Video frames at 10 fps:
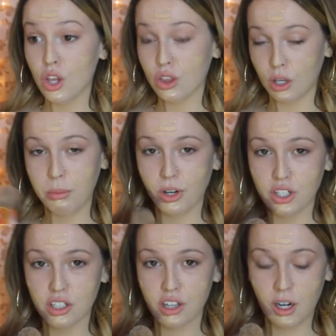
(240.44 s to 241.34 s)
their
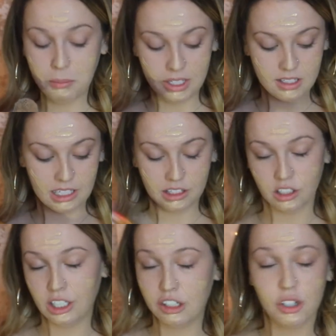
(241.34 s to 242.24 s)
brushes are amazing and
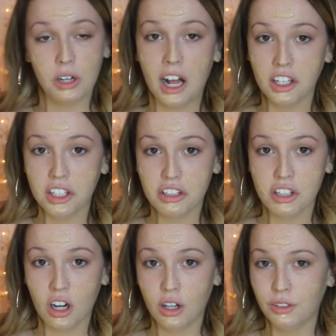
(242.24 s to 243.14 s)
they're like $2.
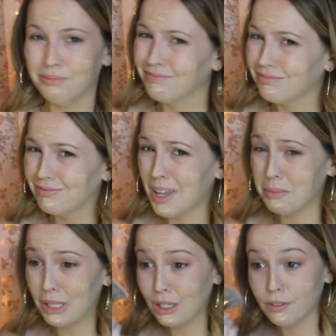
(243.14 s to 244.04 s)
So I'm
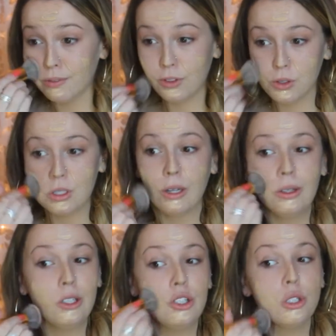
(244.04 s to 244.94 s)
like confused how
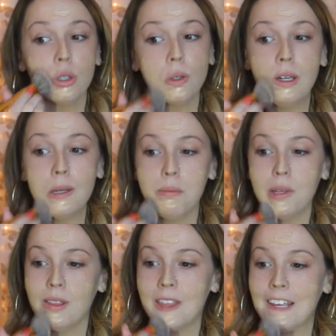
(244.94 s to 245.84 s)
they do it,
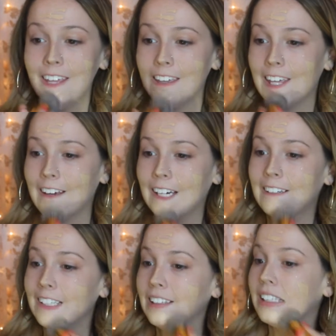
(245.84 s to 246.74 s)
but thank
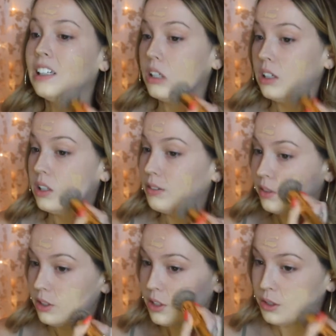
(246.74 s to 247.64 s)
you
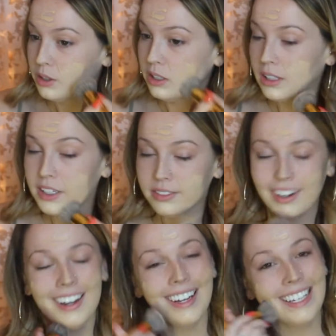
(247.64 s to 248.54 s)
for doing that
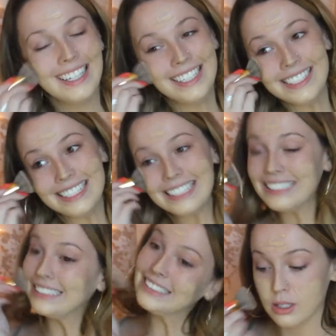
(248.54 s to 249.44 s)
for us.
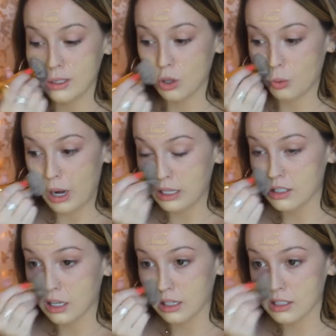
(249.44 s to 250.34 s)
This is the
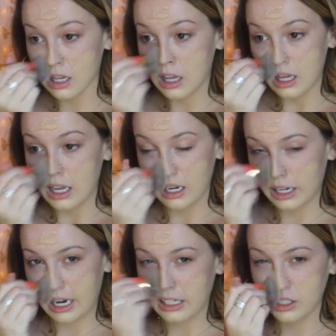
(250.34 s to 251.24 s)
Y6, and I
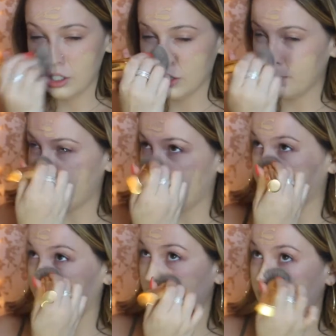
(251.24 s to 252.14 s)
kind of just buff
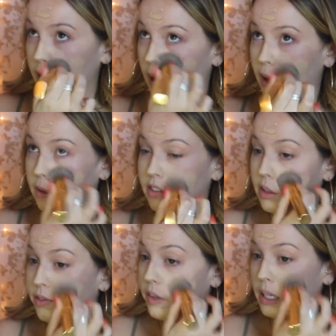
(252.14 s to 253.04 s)
it like all over
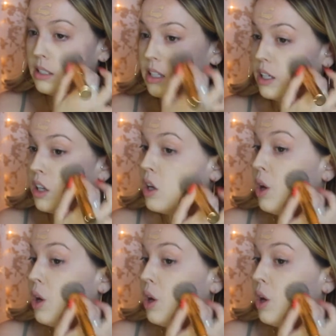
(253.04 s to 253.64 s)
the face, like